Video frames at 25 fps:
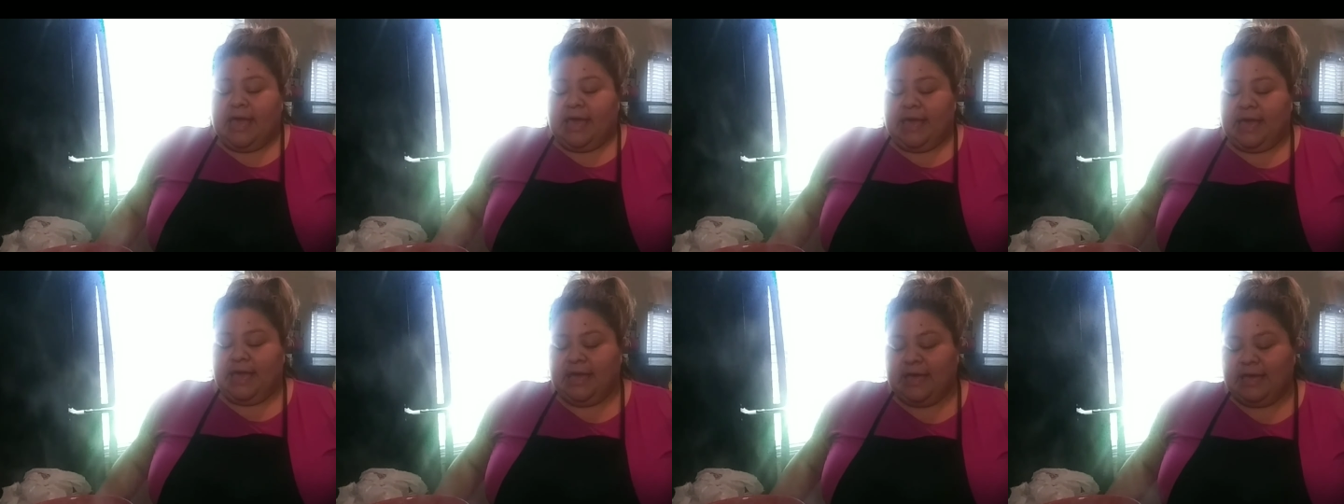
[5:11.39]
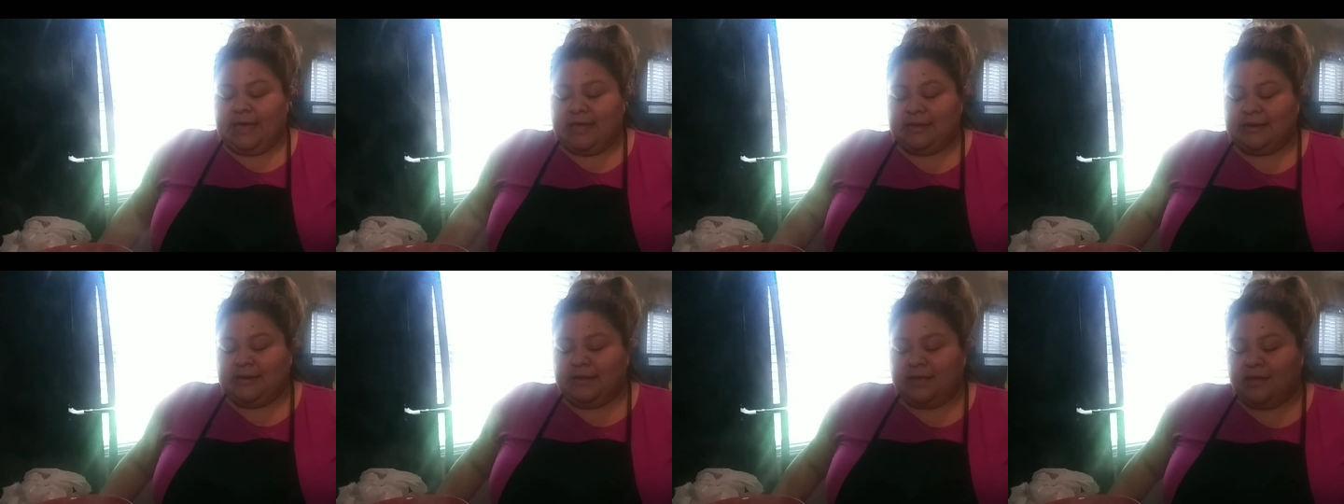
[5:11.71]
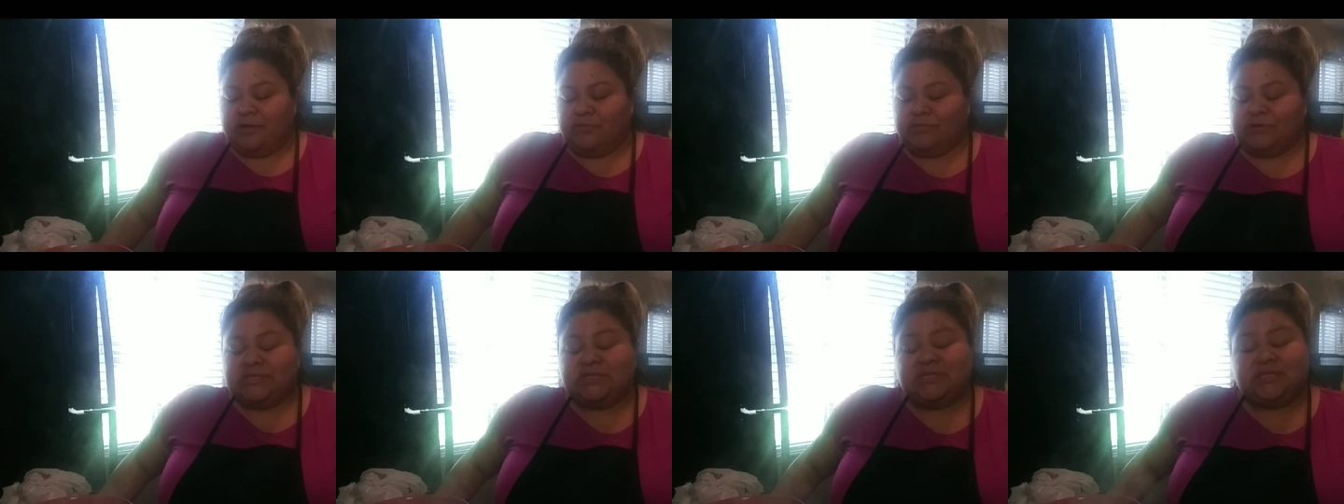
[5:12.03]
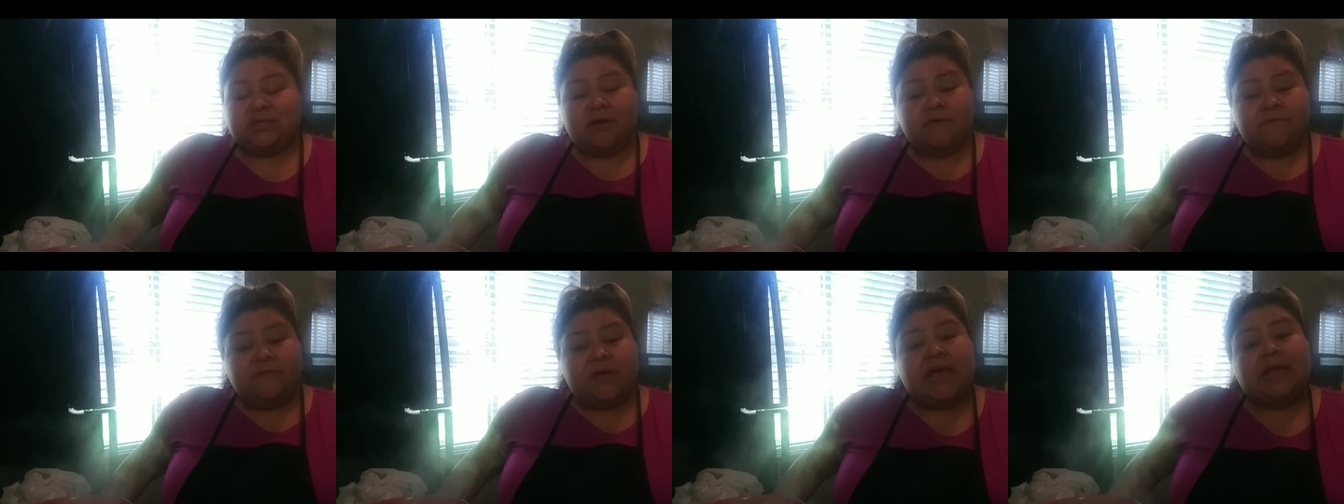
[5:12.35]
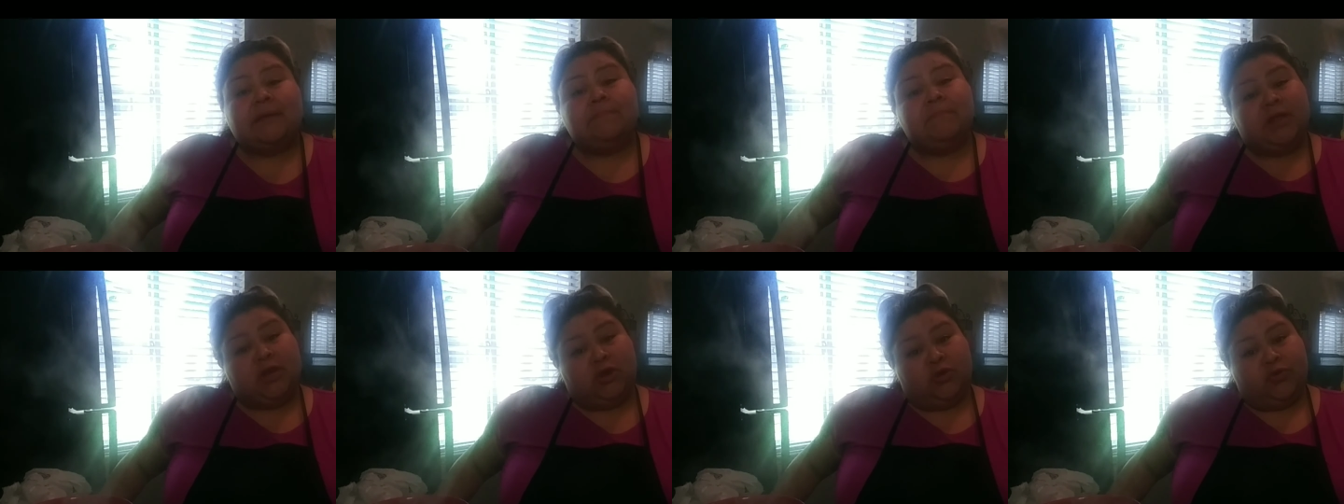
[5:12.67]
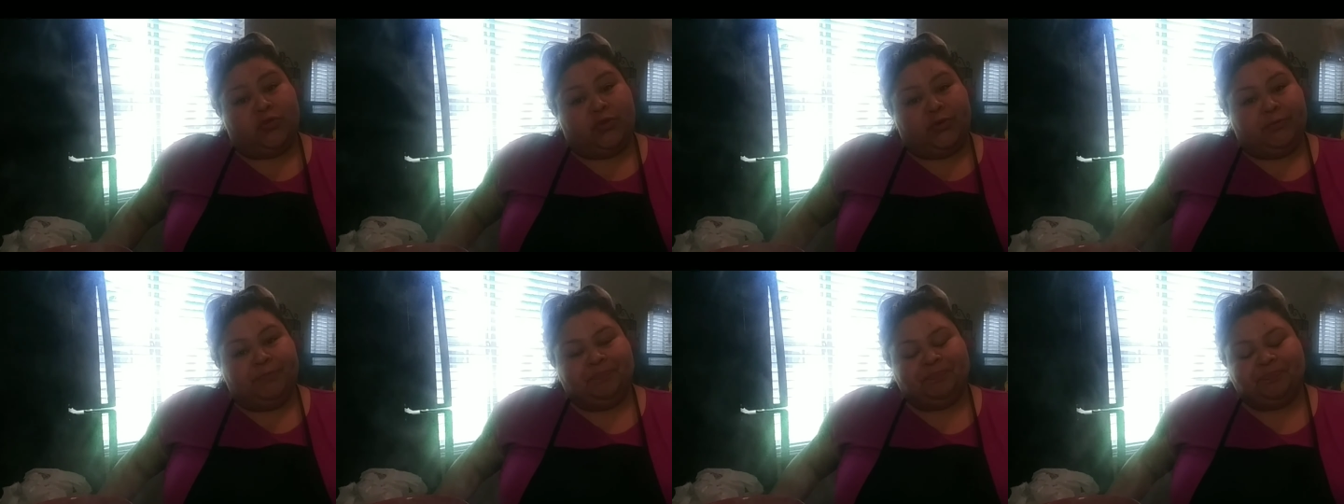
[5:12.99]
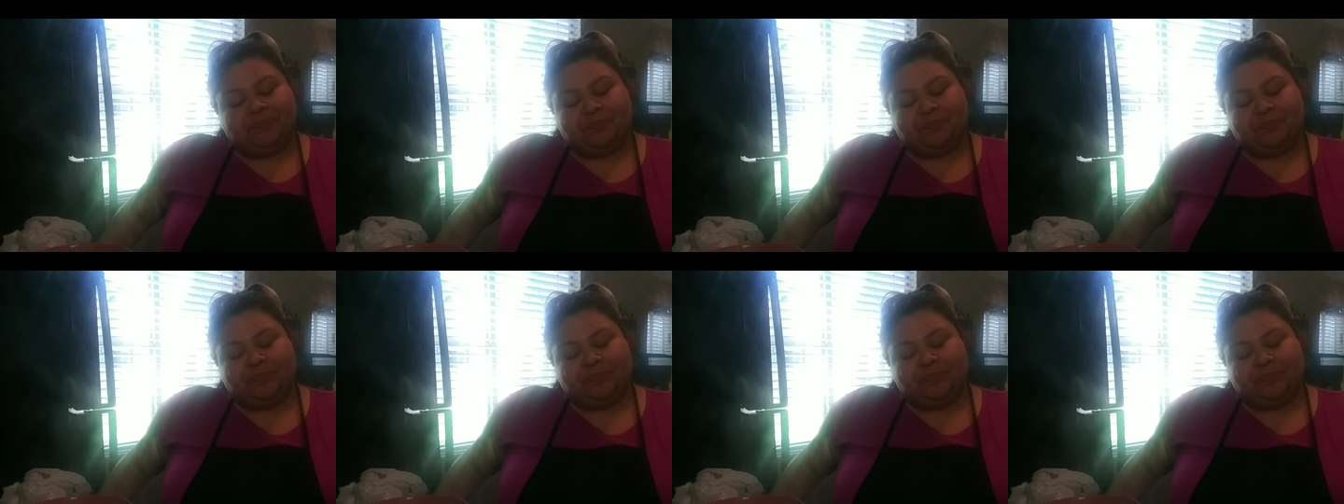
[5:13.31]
And it was and menudo.